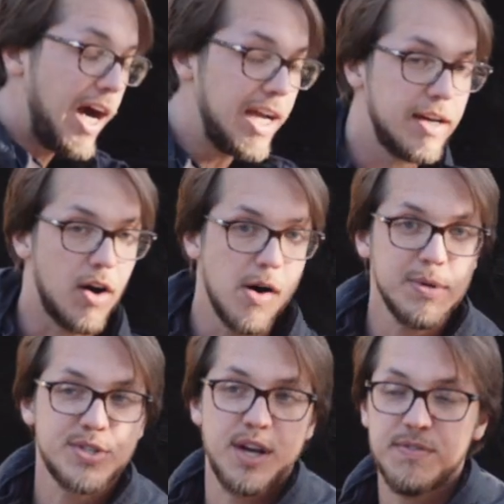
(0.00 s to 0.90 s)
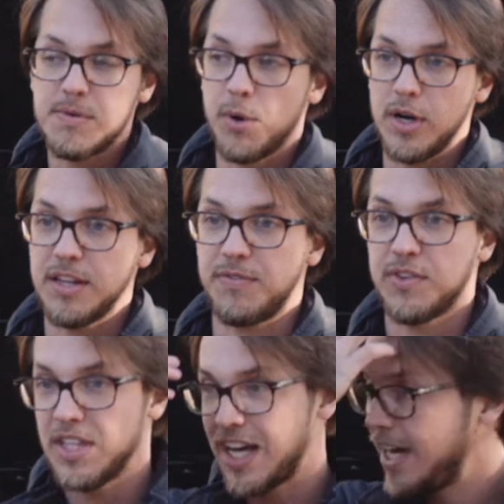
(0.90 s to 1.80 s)
I almost every morning
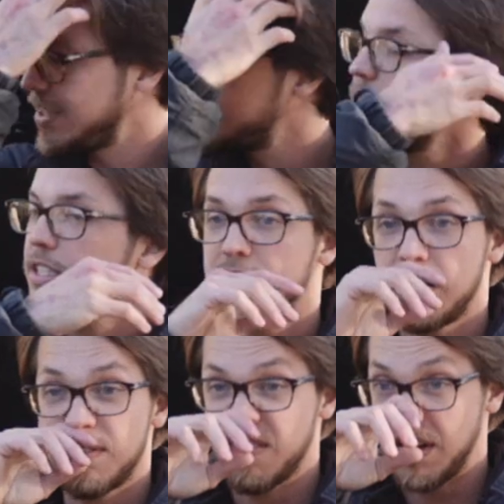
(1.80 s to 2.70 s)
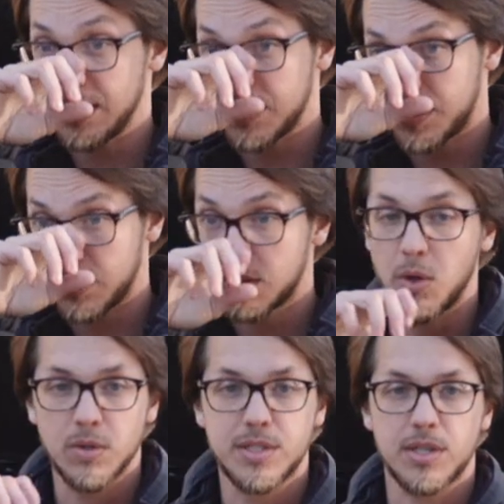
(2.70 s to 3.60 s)
for the last 6, 7 months,
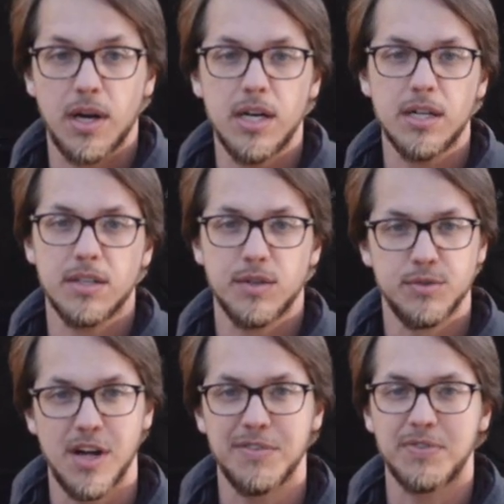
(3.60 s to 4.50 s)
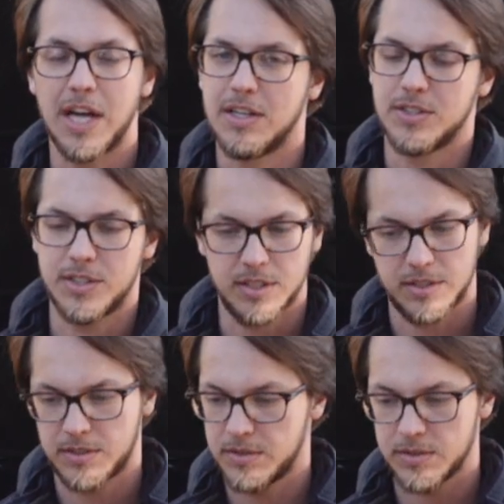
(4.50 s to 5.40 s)
cold start, rough idle,
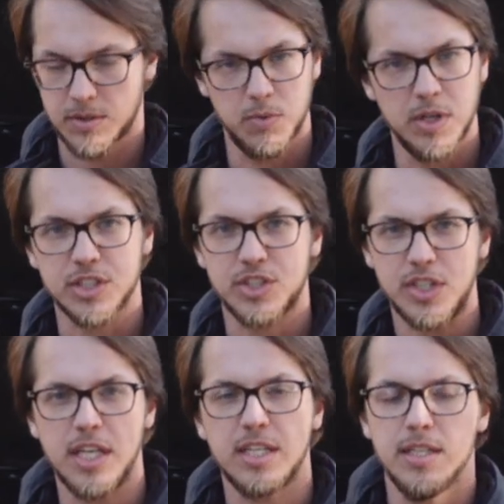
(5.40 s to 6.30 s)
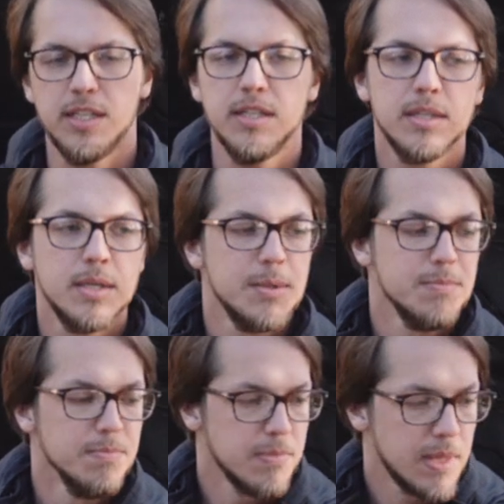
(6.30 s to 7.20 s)
just real shaky,
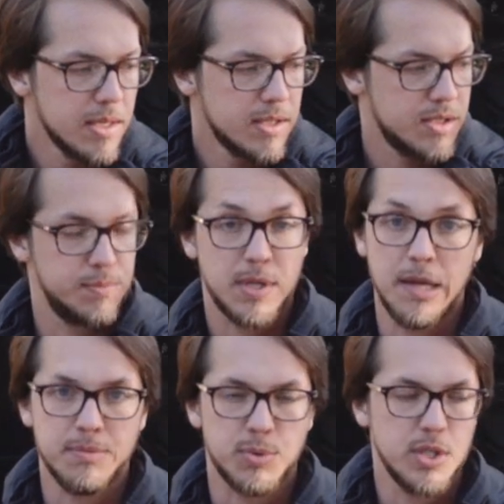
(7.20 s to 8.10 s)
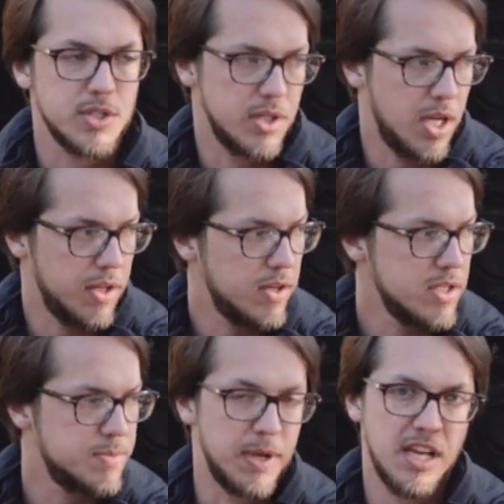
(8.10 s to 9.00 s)
sometimes worse than
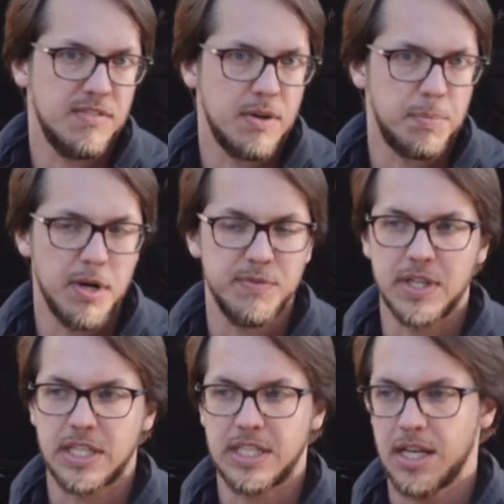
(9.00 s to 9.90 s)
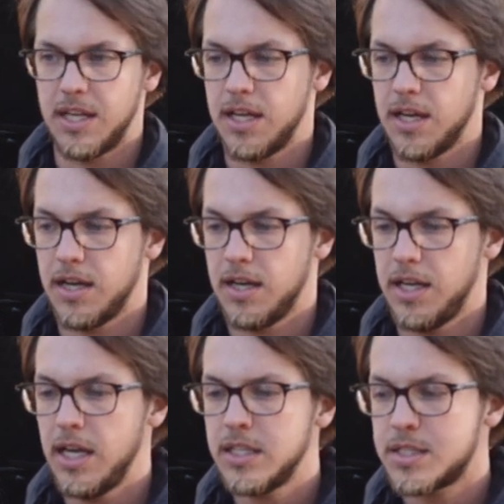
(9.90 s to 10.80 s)
others, but never perfect.
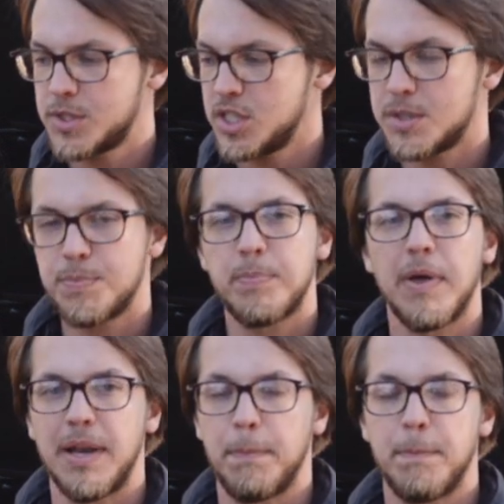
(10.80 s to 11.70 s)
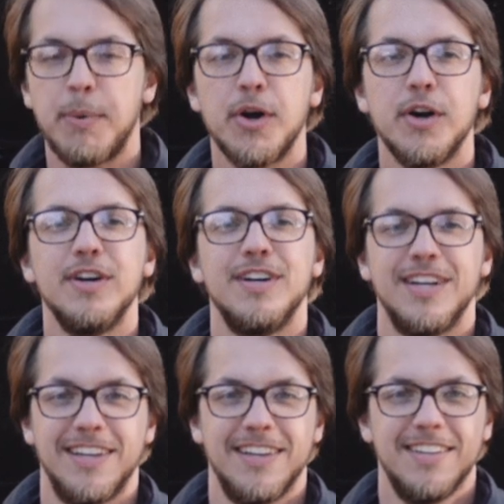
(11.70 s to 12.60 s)
It's just been
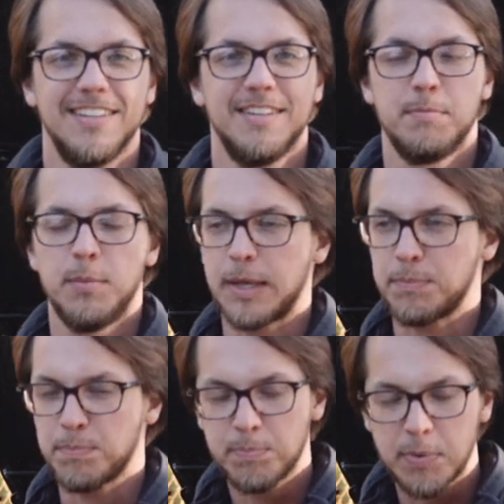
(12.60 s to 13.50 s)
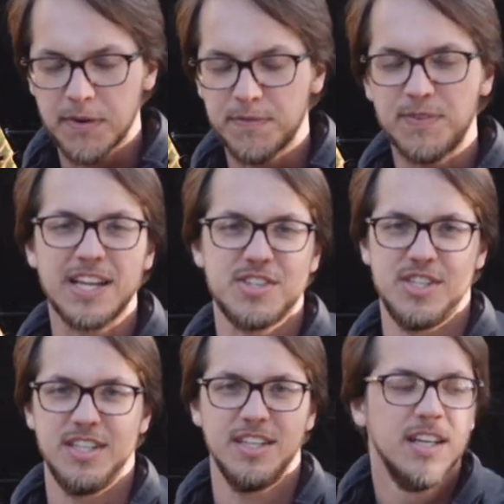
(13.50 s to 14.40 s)
purring, like
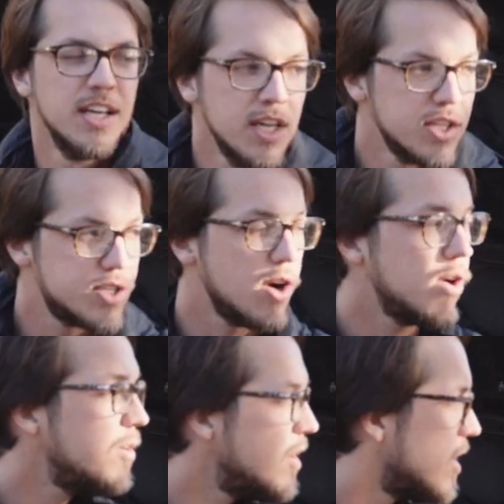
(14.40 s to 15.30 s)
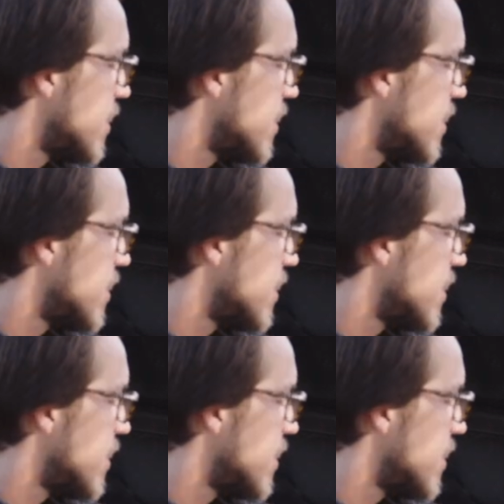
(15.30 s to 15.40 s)
perfection. So,